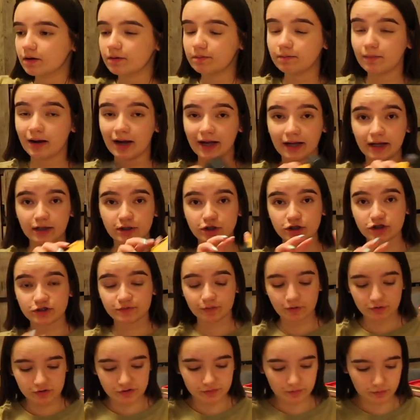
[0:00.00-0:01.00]
My
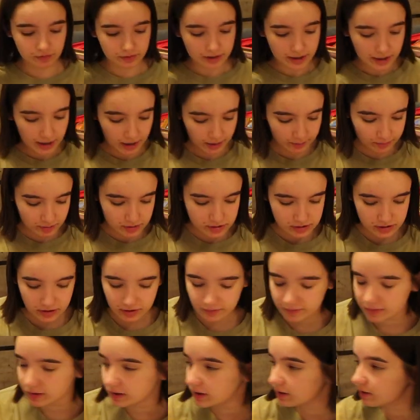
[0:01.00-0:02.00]
disposable camera is
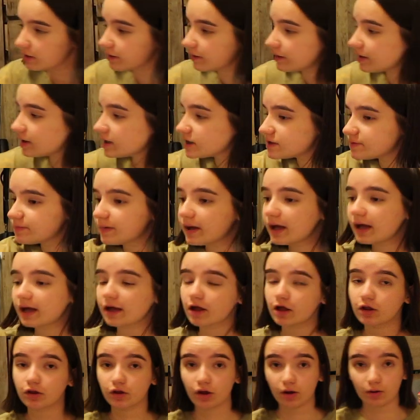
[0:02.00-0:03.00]
going to be in this
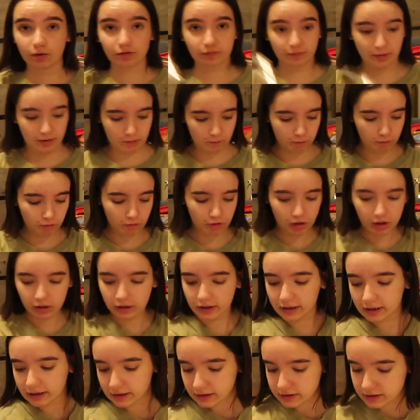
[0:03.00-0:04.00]
bag, along with my
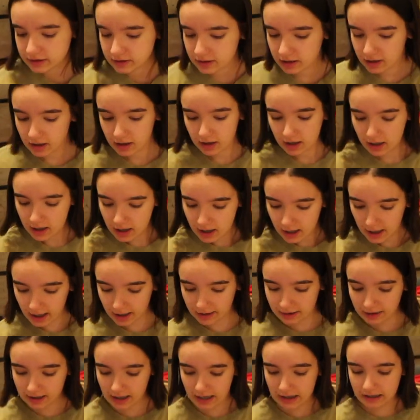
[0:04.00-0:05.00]
wallet,
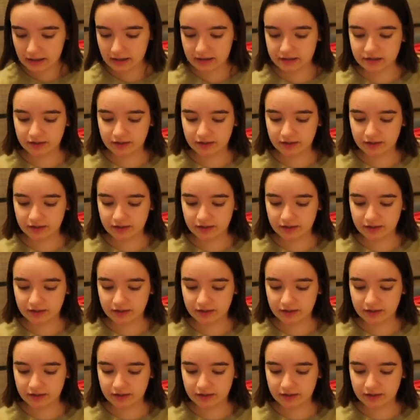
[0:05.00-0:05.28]
and then